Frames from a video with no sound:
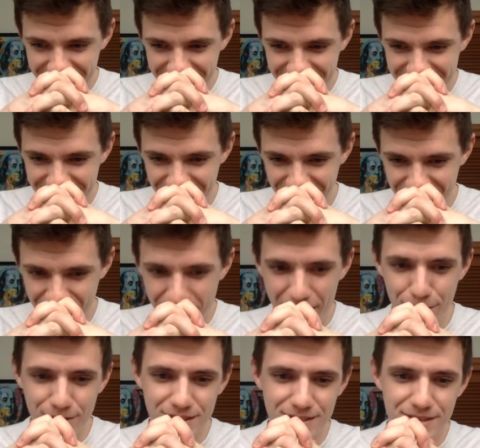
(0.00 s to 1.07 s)

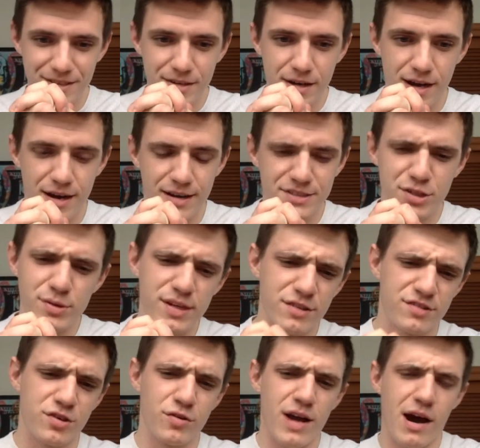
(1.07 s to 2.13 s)
about 2
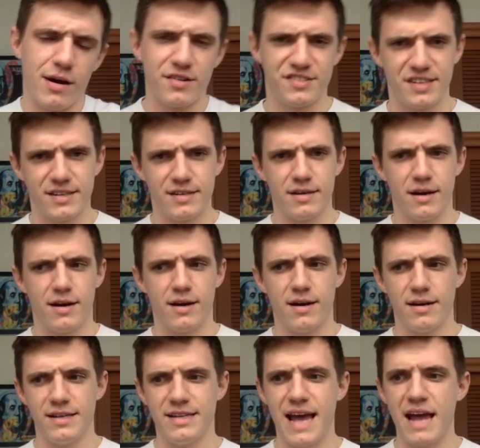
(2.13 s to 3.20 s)
years ago now, I was in
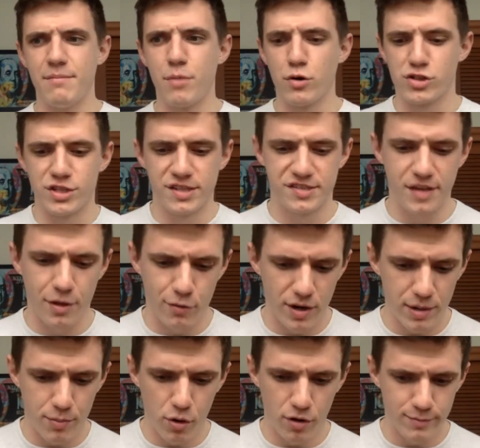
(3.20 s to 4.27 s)
an N-Motion
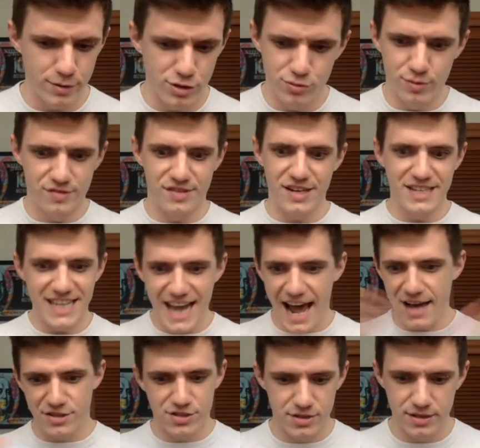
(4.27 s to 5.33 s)
Accelerated program, which was a
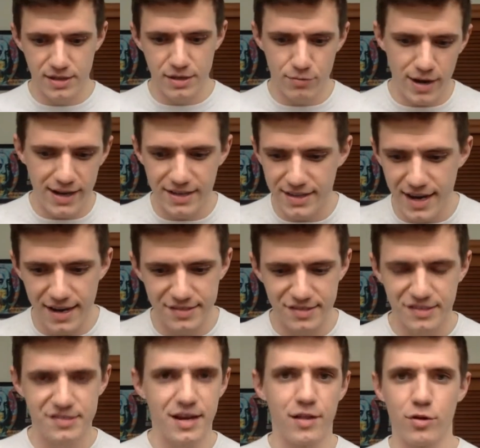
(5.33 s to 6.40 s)
nationally recognized
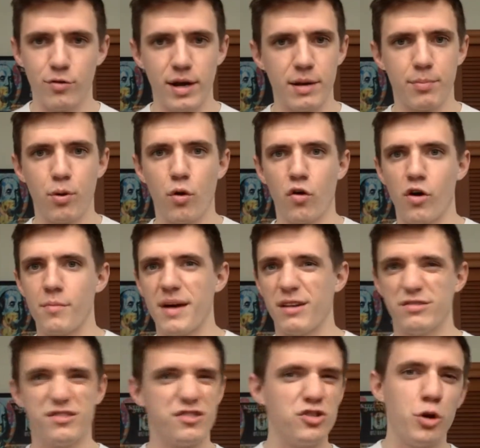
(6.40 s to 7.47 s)
accelerated program. I
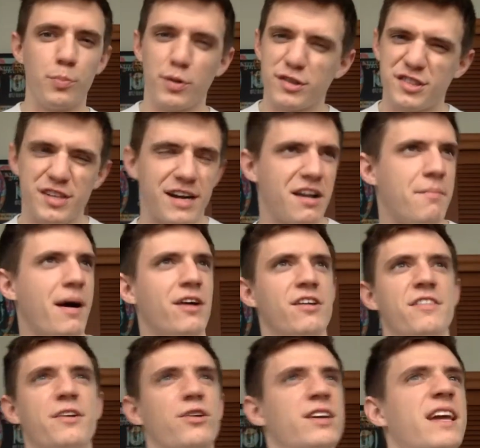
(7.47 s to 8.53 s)
was super excited about
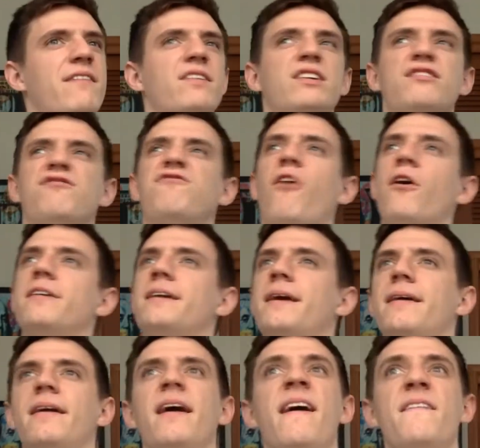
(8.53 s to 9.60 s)
it. They were giving us
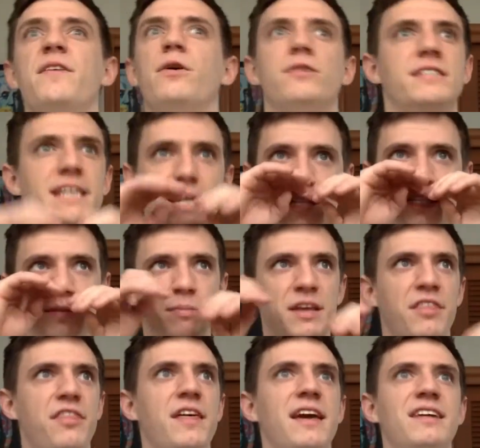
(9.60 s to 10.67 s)
funding. They were teaching me
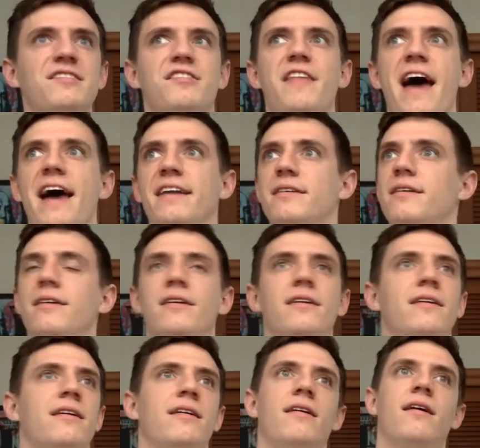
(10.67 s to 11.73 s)
things that
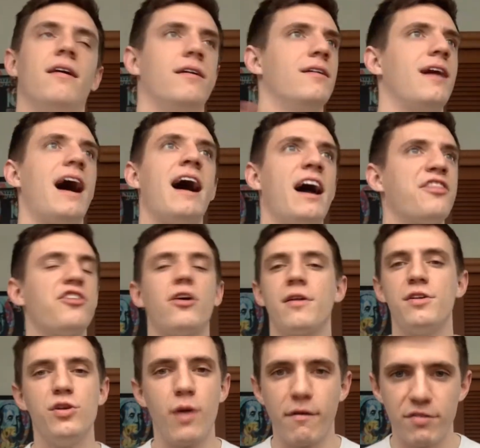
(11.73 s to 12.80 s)
I thought I
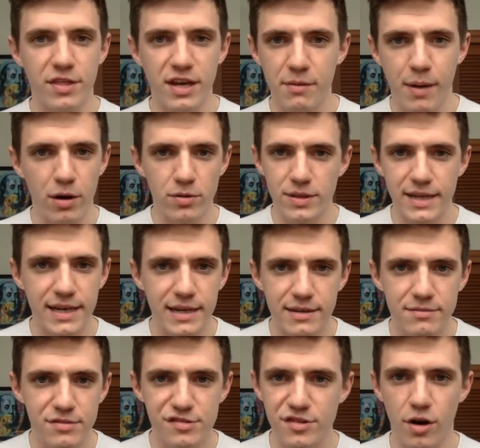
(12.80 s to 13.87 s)
knew everything about
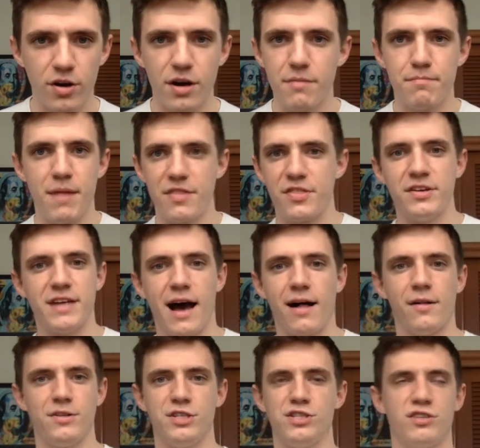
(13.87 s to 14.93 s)
lean startup
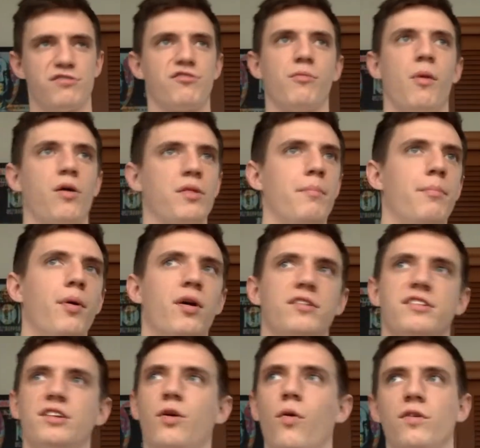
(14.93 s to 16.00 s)
methodology just from all the
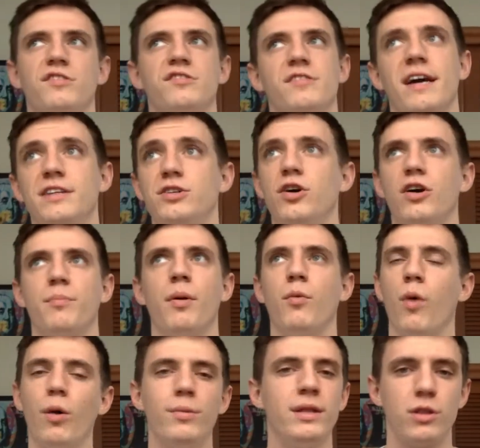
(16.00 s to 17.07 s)
books and courses I took. But
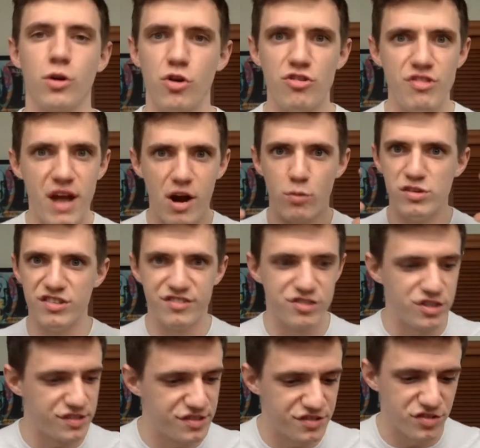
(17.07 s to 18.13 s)
what we learned there was
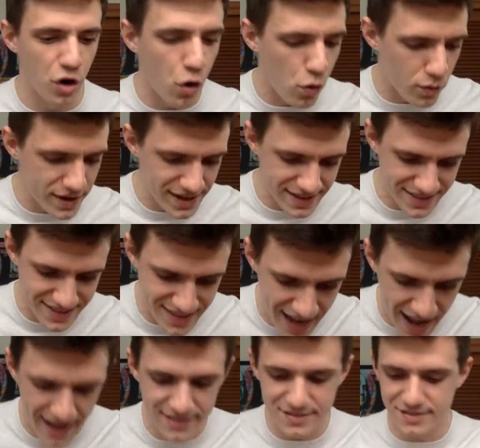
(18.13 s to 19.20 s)
just so
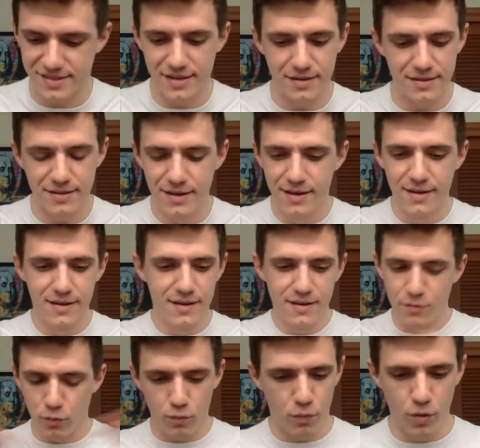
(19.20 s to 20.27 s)
intense and
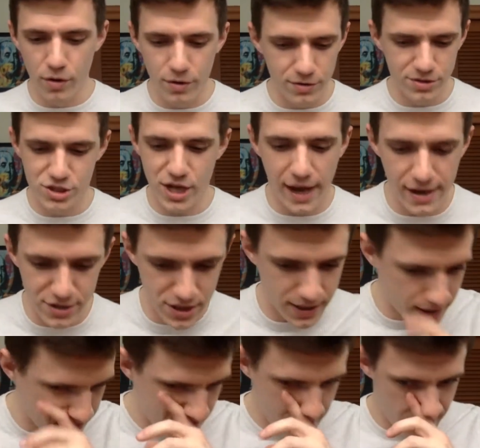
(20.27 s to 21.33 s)

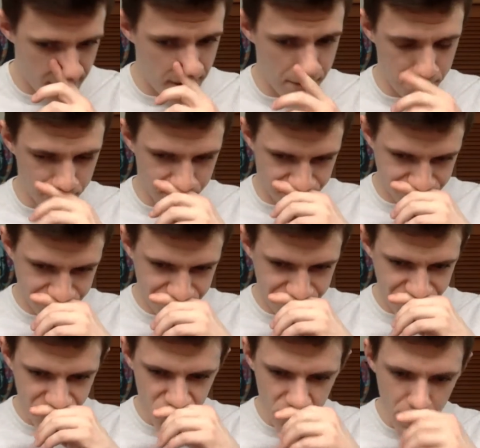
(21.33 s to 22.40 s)
world-changing.
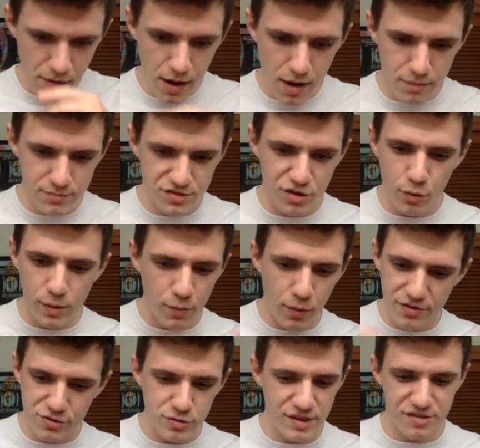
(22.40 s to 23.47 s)
So we
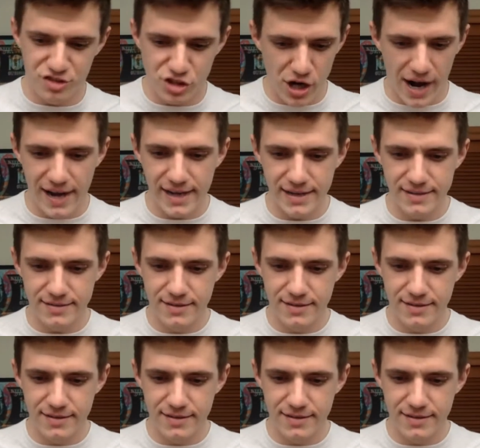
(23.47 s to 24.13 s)
went through this giant